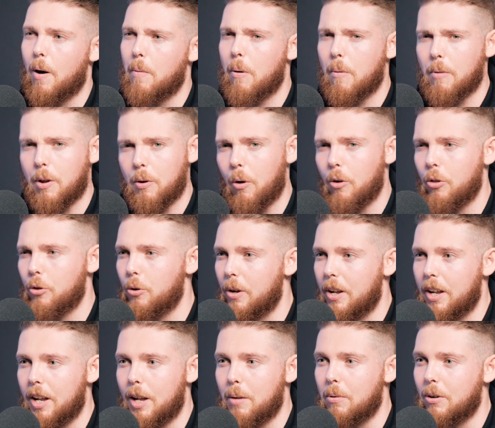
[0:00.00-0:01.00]
probably won't do
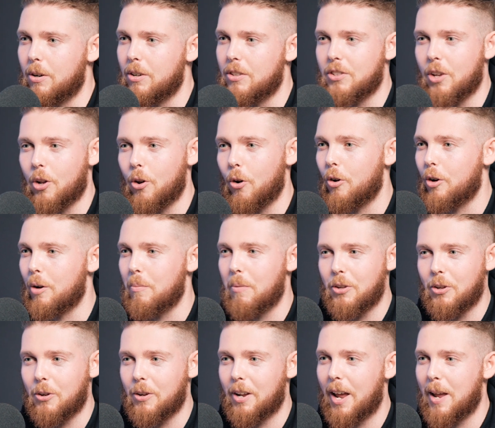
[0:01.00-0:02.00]
it here because a lot of them are
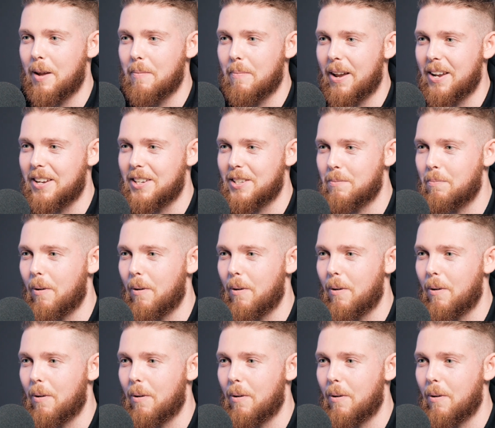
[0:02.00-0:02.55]
UK based.